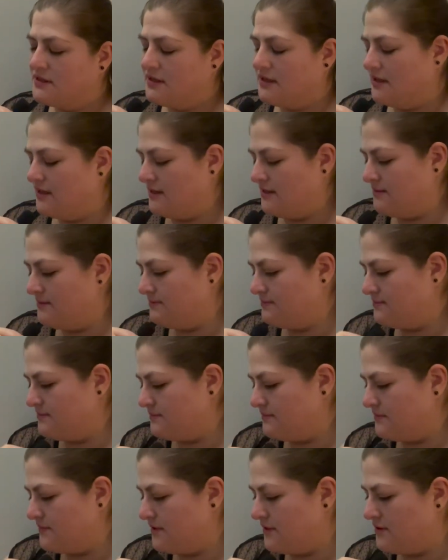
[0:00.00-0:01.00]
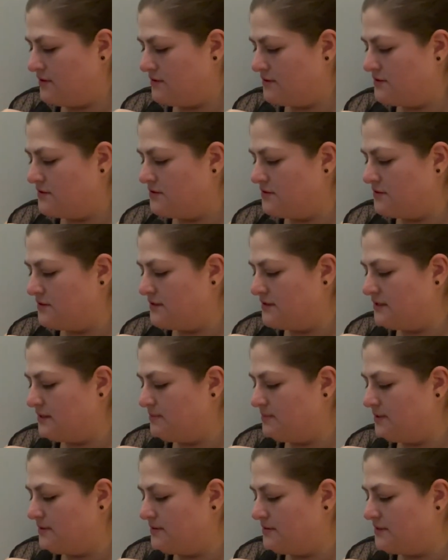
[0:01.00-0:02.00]
you know, to the
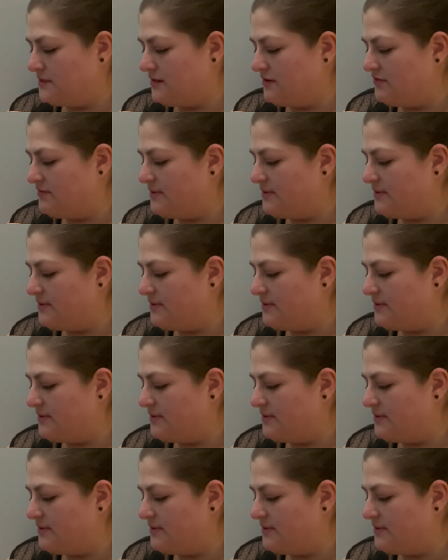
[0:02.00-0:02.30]
typical stuff.